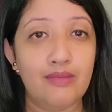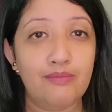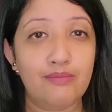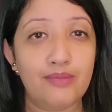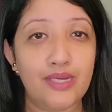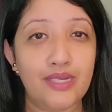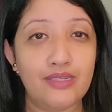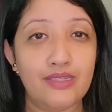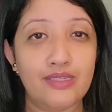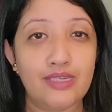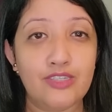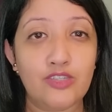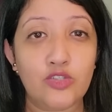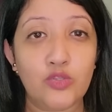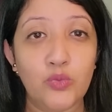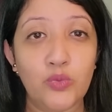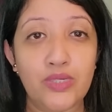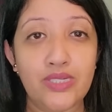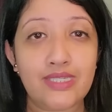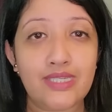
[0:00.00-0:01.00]
because as
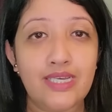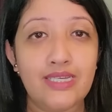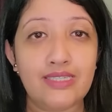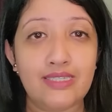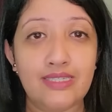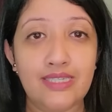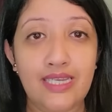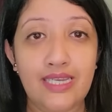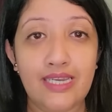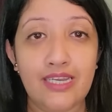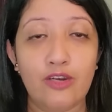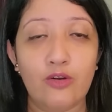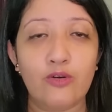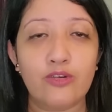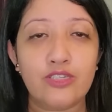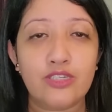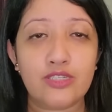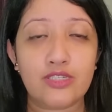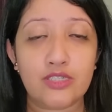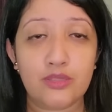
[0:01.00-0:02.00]
soon as I see it or
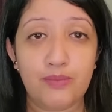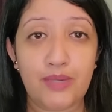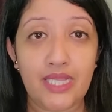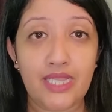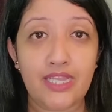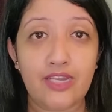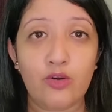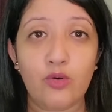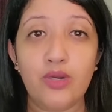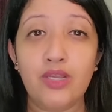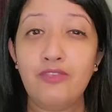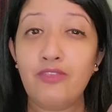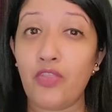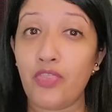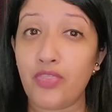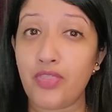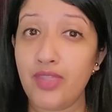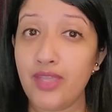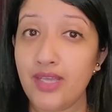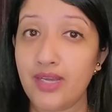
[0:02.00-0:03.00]
smell it or even
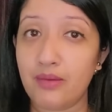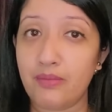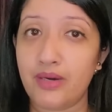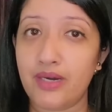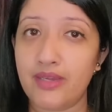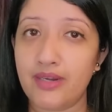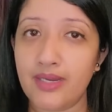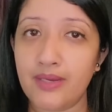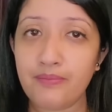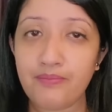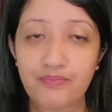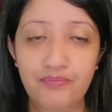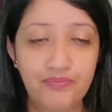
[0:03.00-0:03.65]
think about it,